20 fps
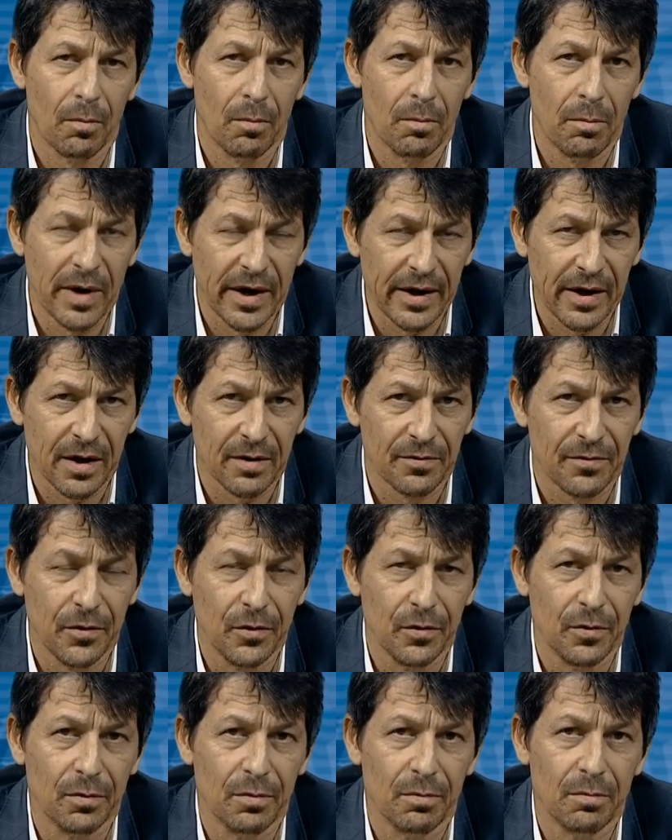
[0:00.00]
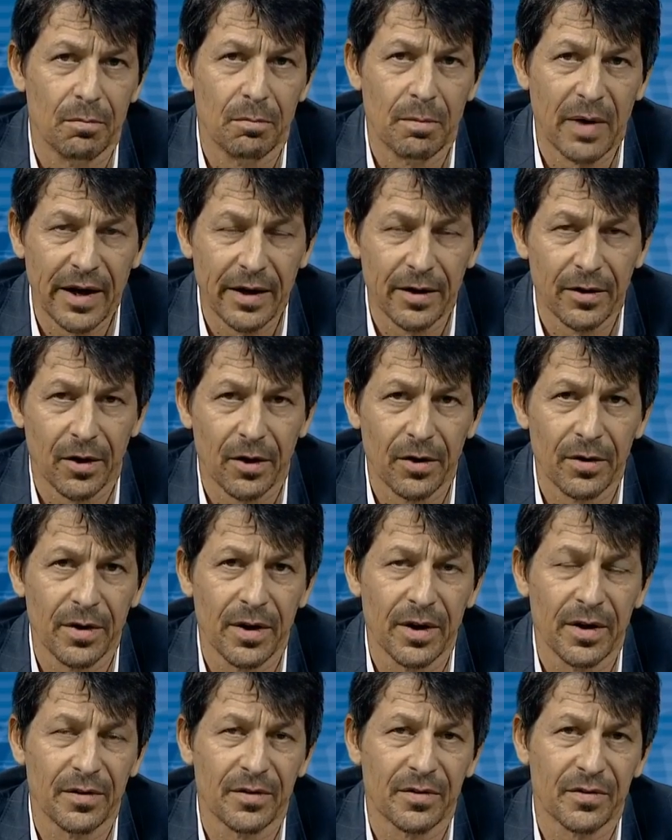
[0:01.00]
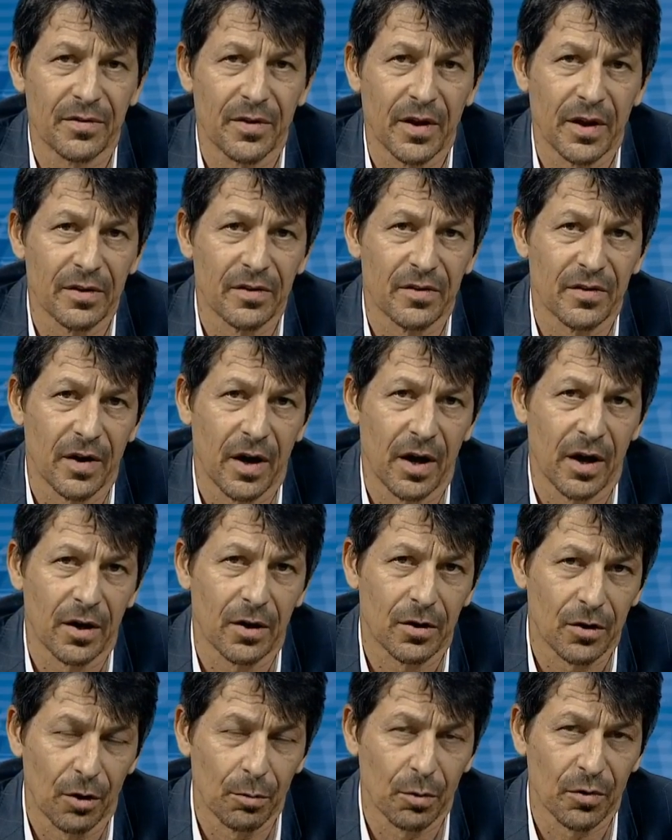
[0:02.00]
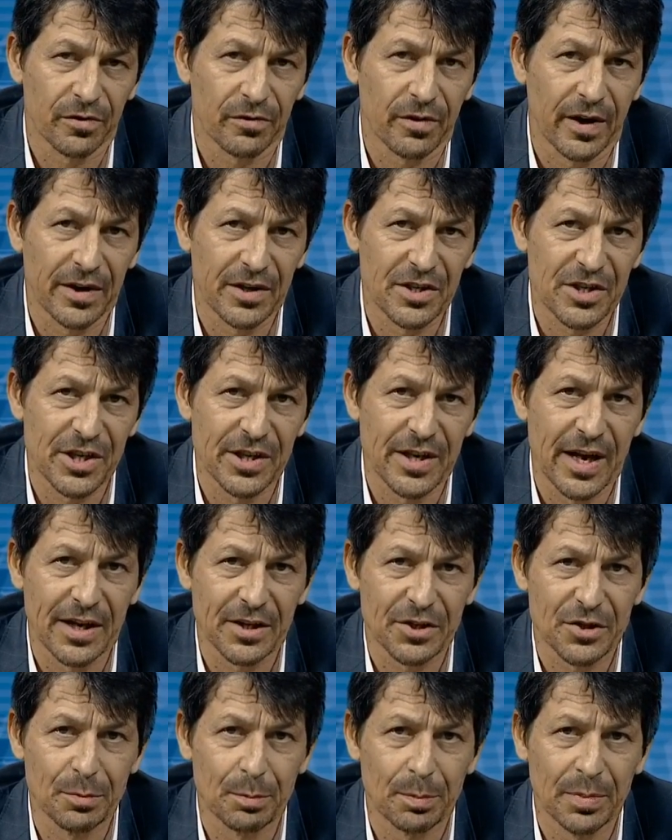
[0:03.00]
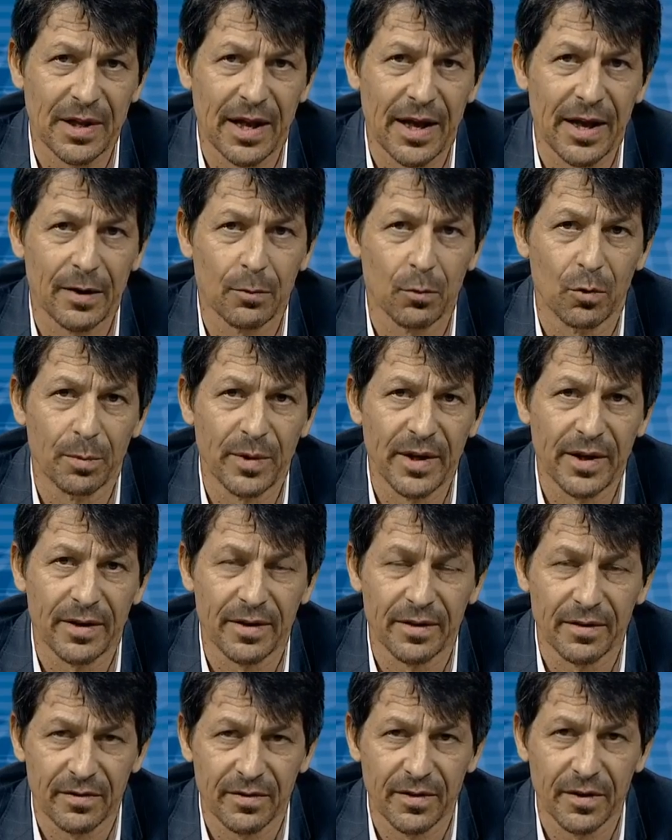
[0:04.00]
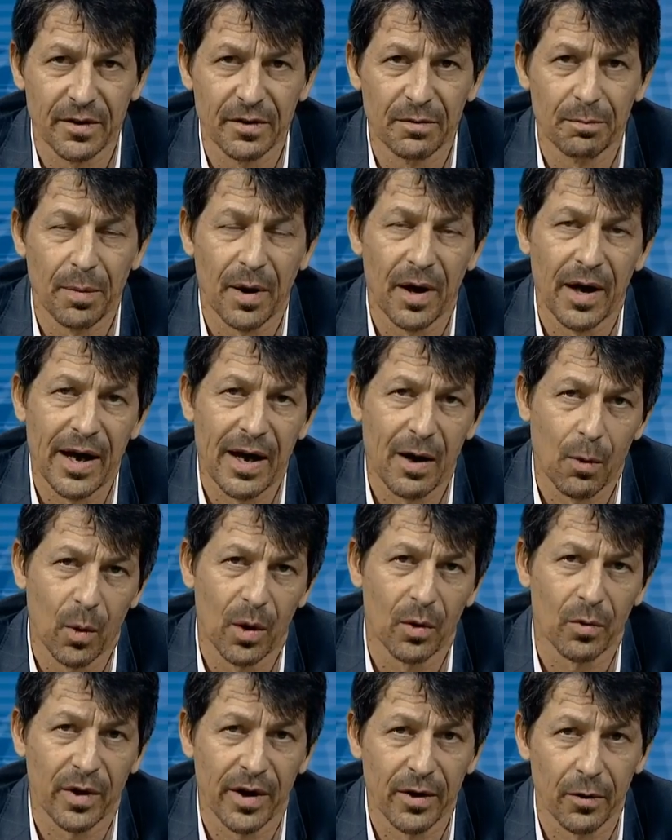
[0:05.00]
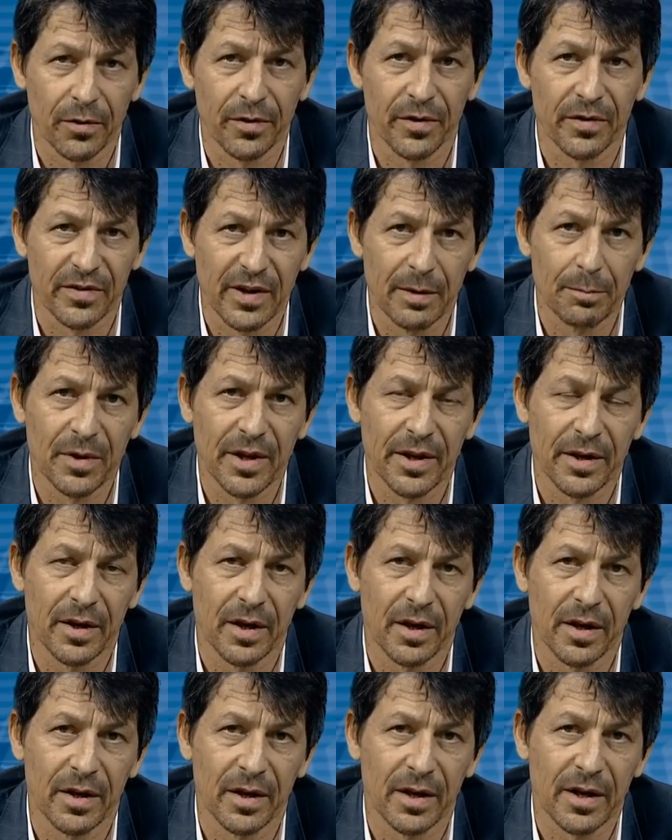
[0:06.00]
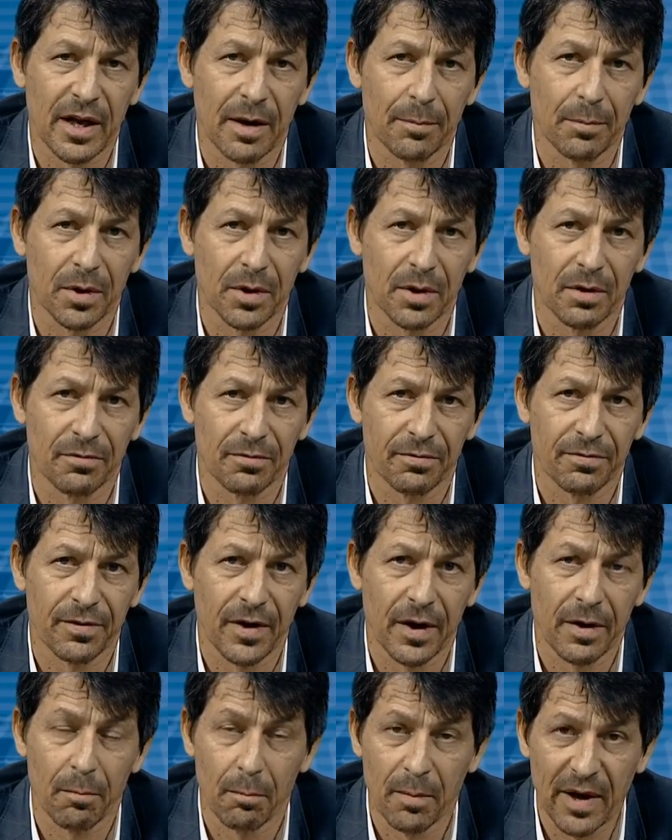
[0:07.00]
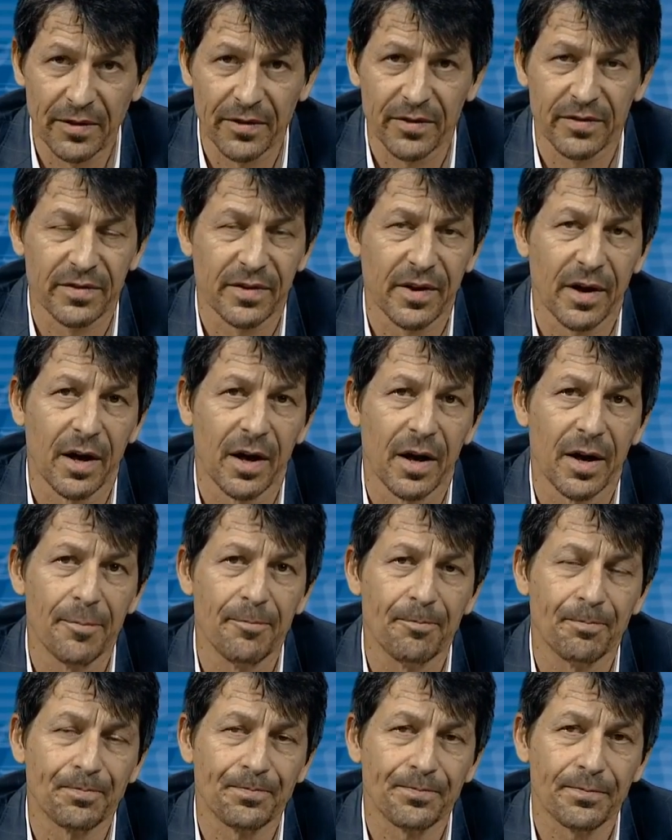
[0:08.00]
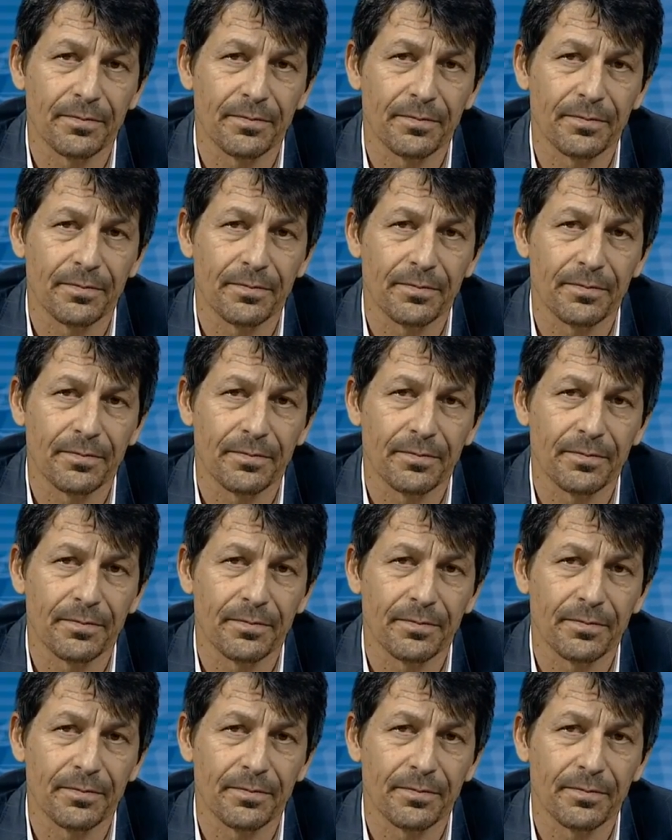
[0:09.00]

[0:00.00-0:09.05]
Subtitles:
many of you may know is that a global strategy and action plan will be considered by our World Health Assembly in a couple of months' time.